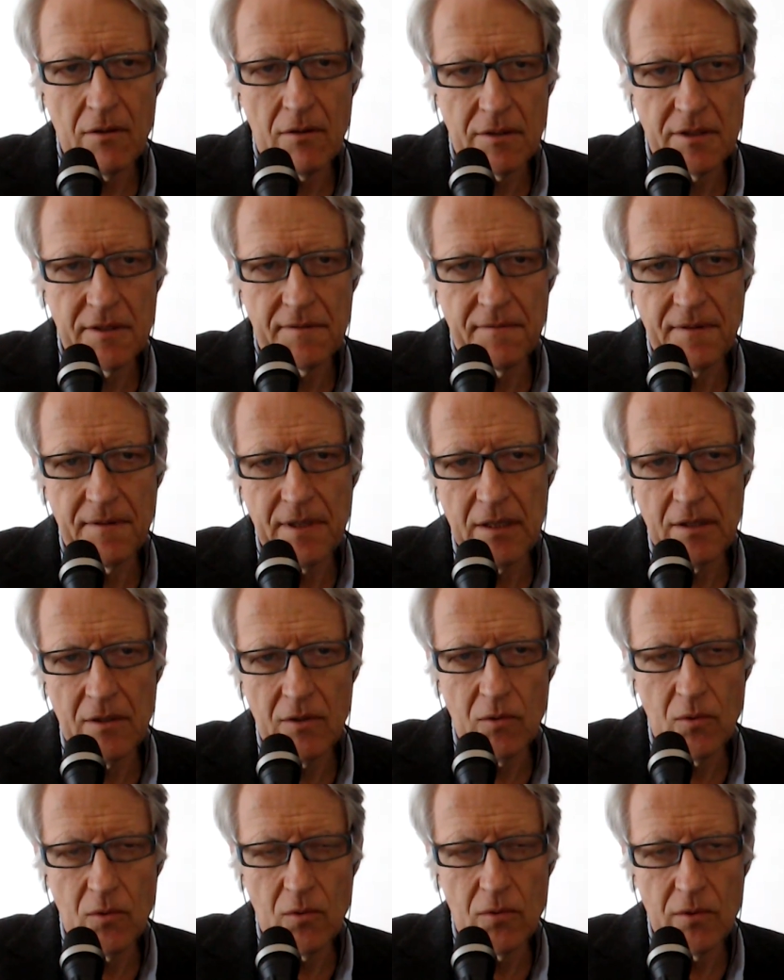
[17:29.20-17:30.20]
contravene
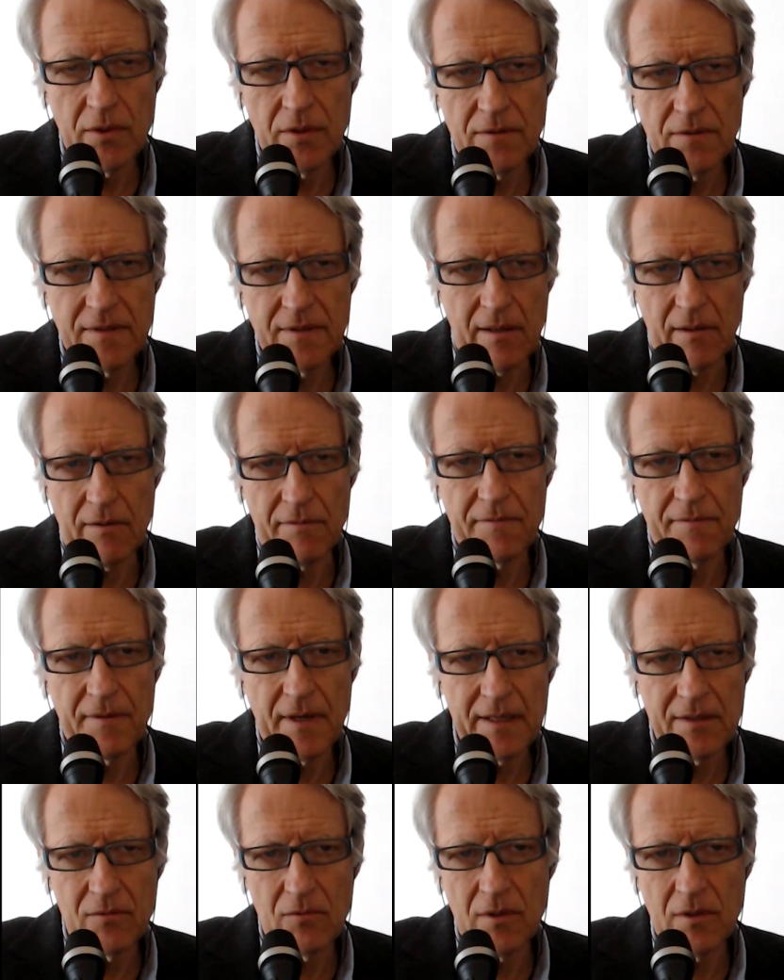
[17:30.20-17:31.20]
the law yourself.
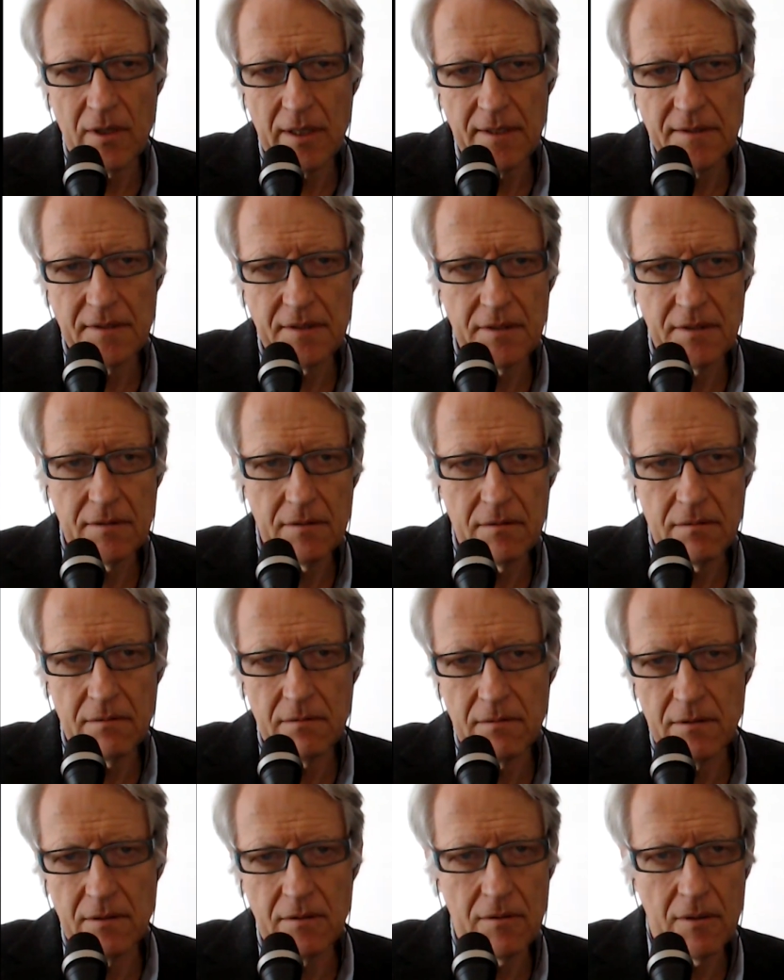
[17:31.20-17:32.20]
Otherwise,
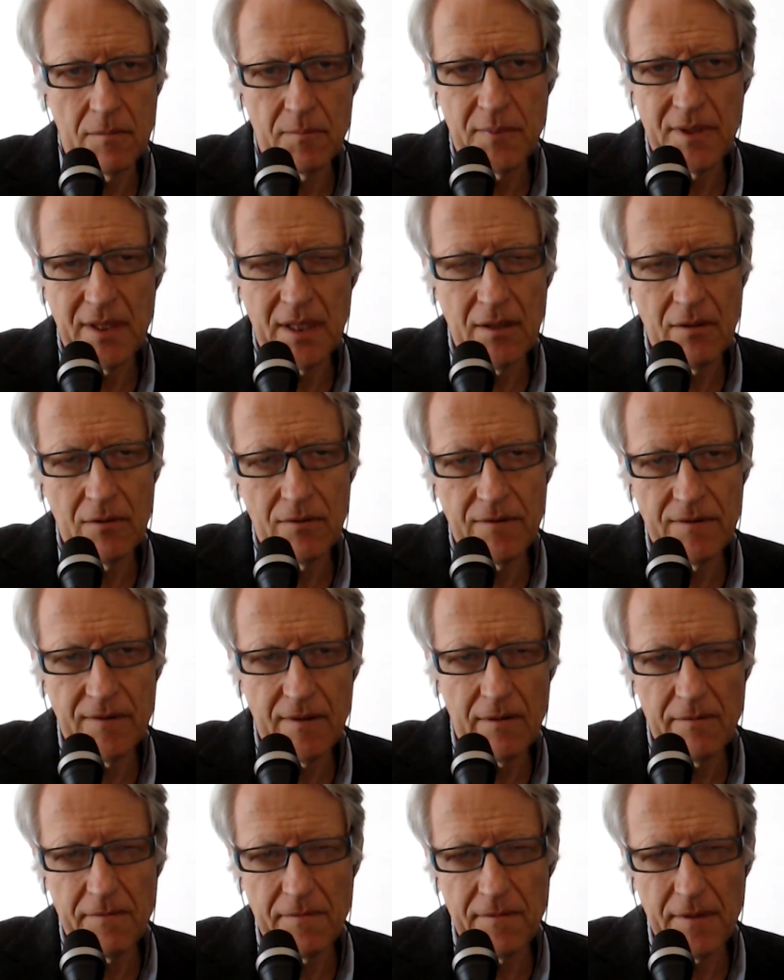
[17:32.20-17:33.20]
you are putting
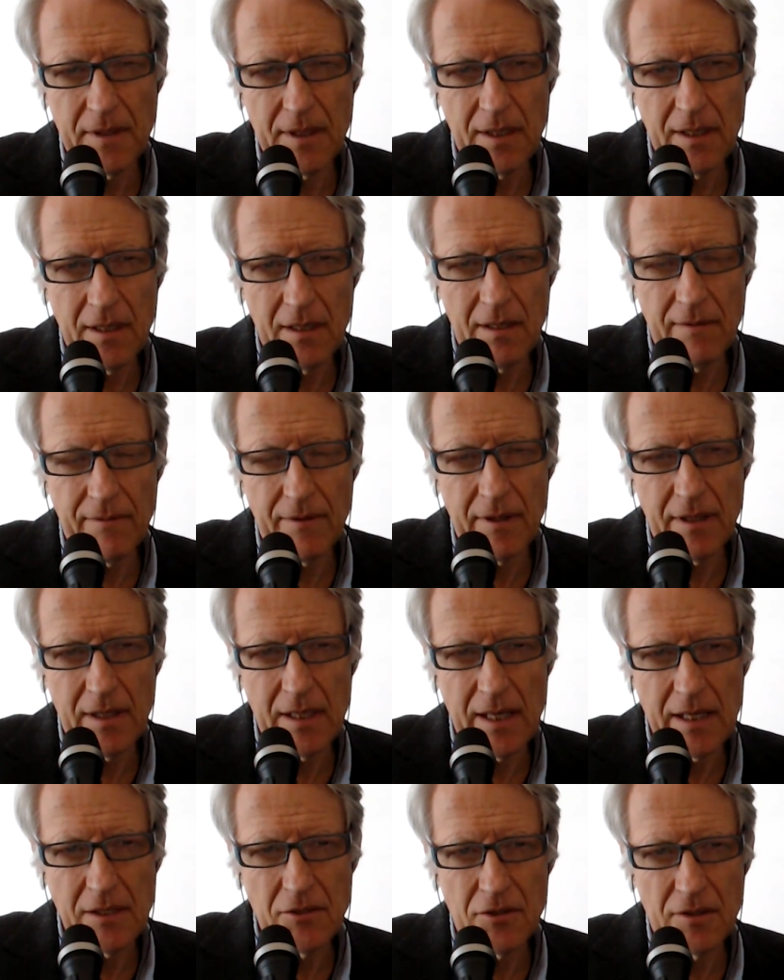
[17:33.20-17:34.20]
yourself in a very
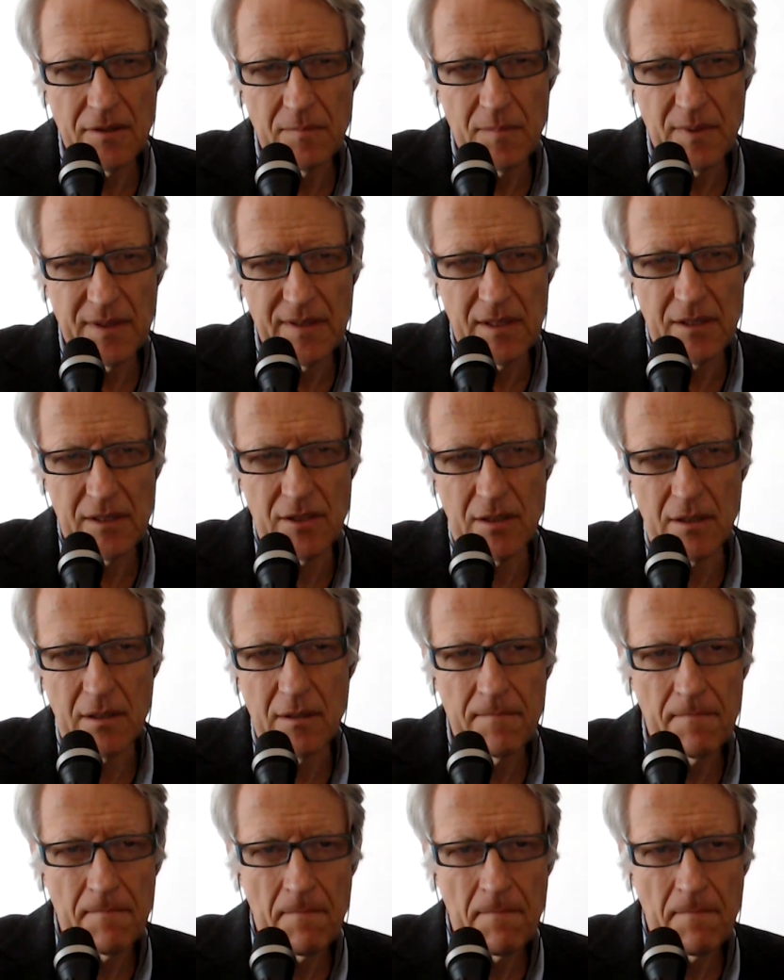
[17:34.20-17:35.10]
dangerous position.